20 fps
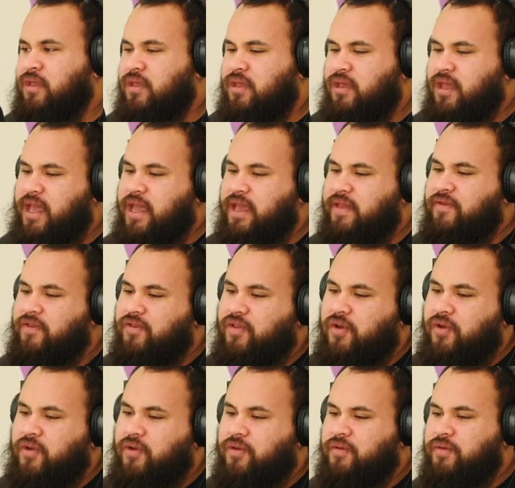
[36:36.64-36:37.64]
and
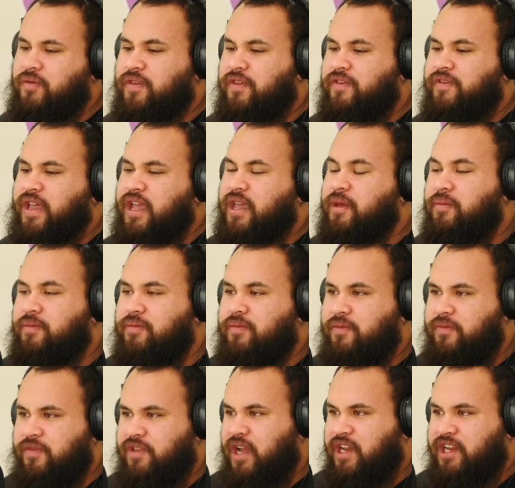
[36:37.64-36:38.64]
so the same
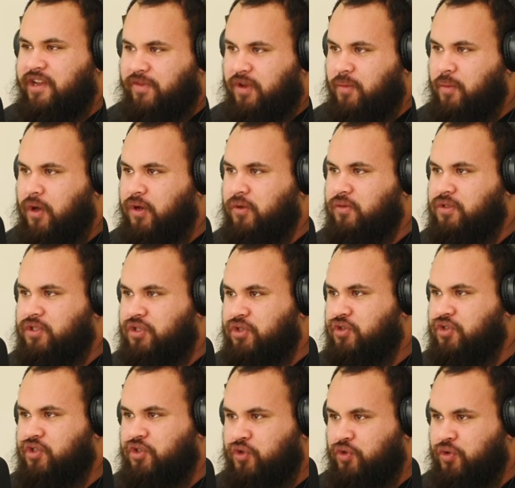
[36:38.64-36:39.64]
scientific models
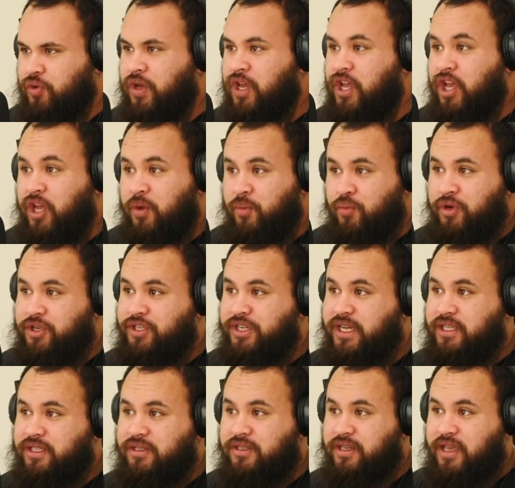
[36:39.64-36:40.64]
used to
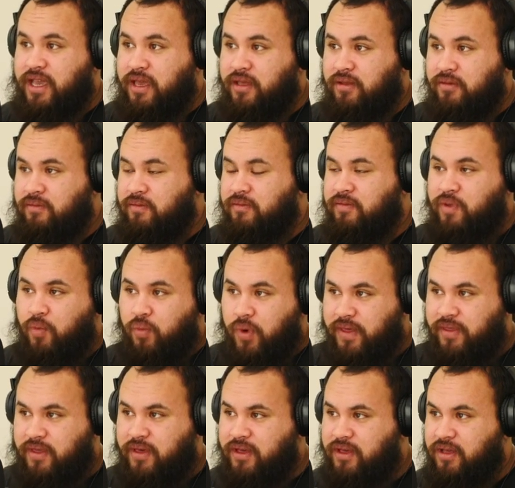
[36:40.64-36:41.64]
project the
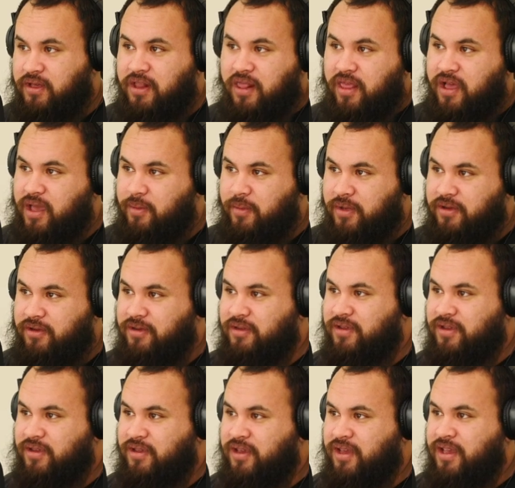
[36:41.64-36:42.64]
weather, climate,
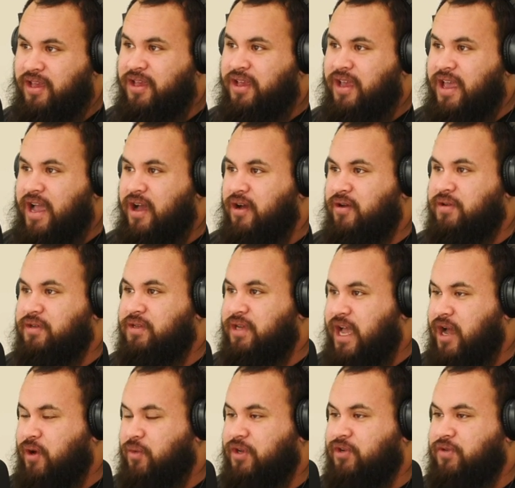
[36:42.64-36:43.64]

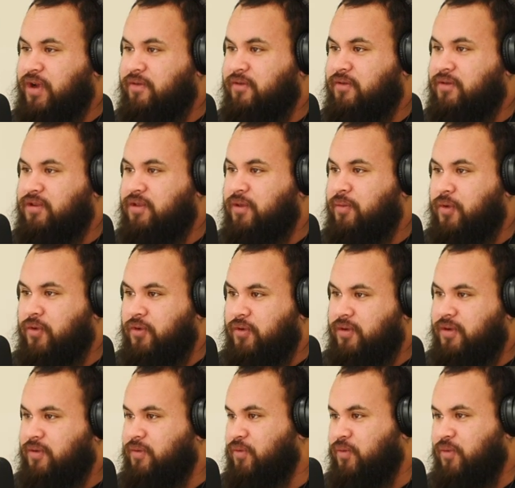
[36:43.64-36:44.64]
how we travel to the
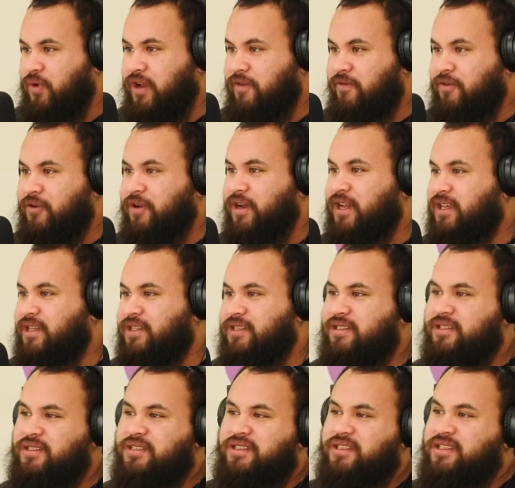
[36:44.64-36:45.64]
moon, and whatever it
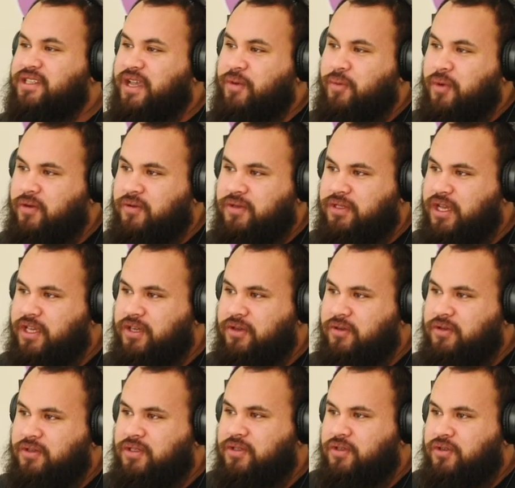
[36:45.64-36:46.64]
is the same models I
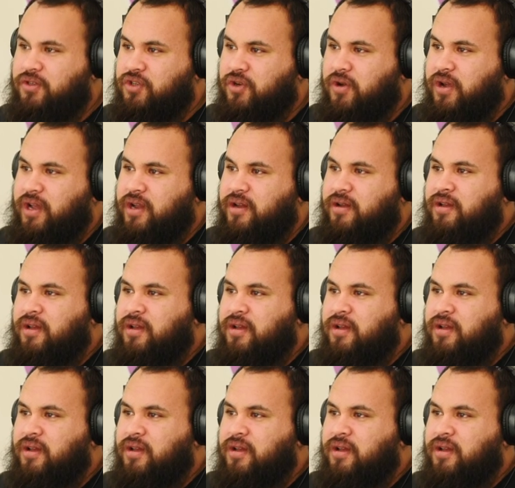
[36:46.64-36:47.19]
use to try and